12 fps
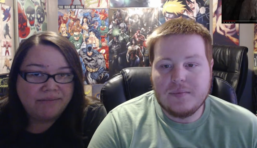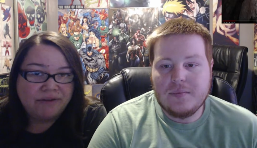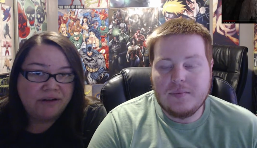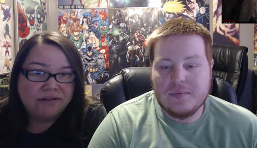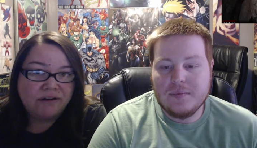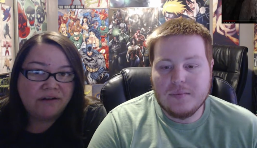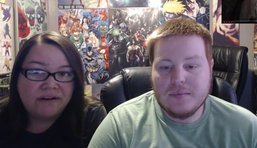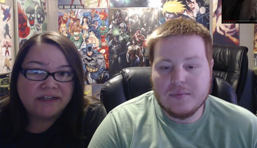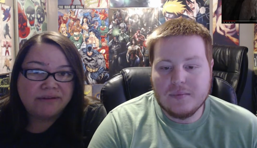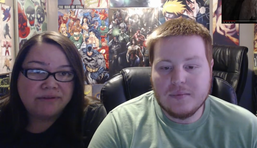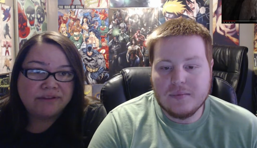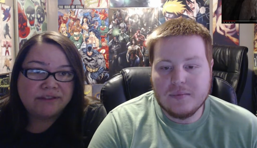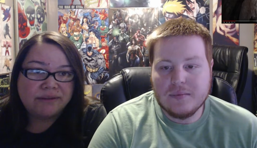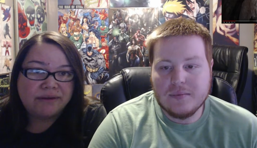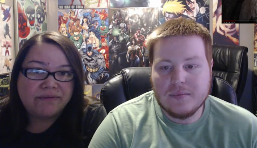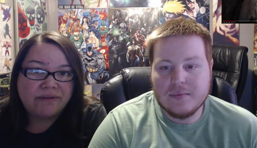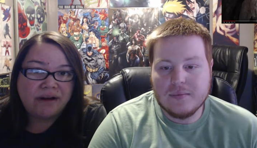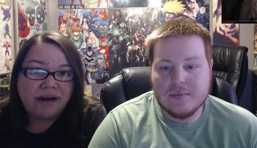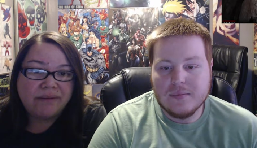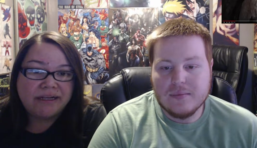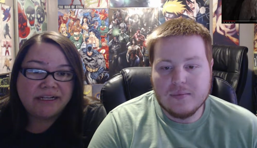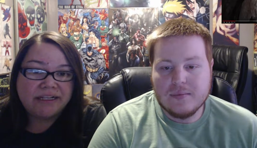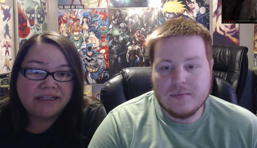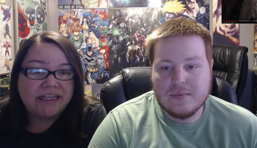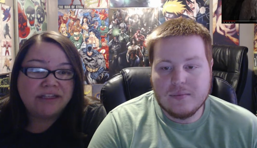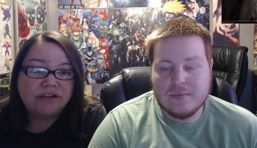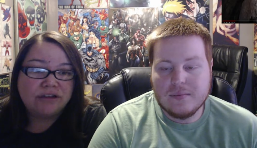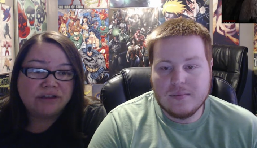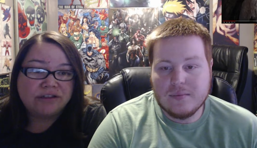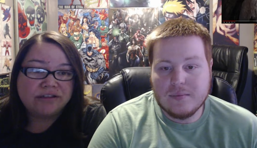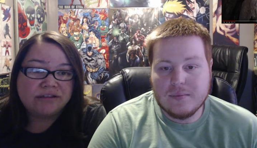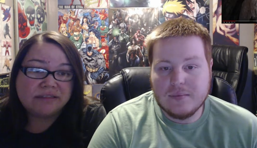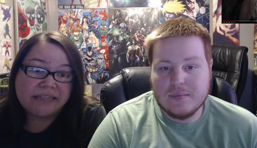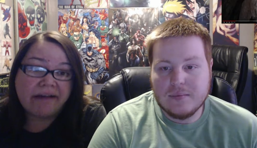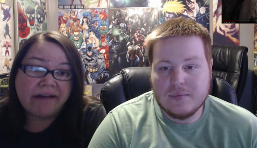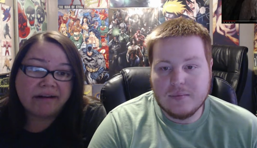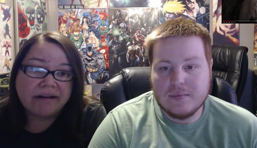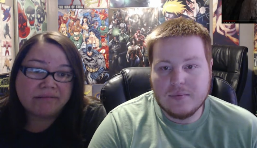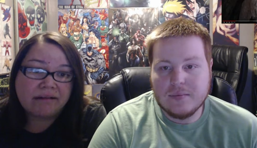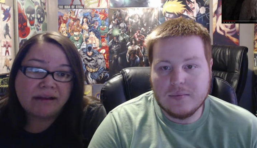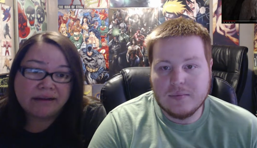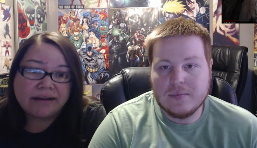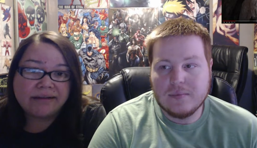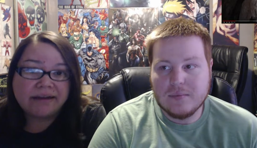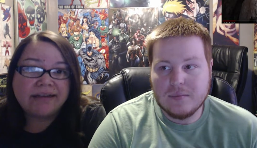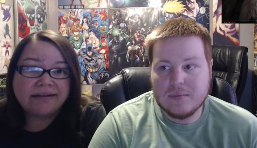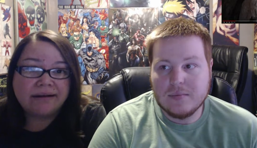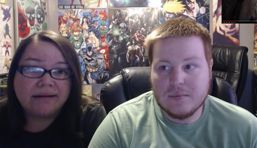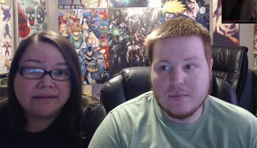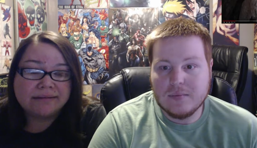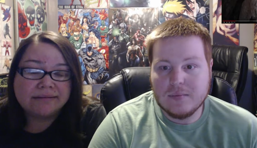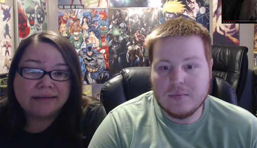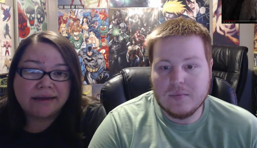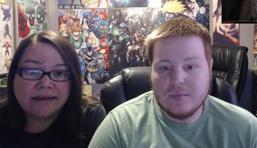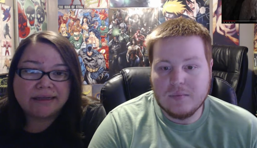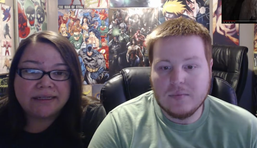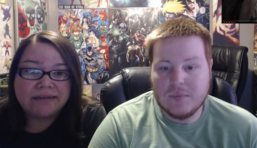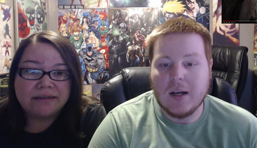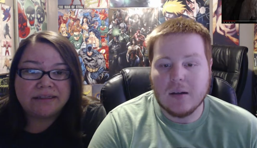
Speaker 1: not dogging it whatsoever. I mean, it, he looks scary. Like he, he does. Like he, yeah.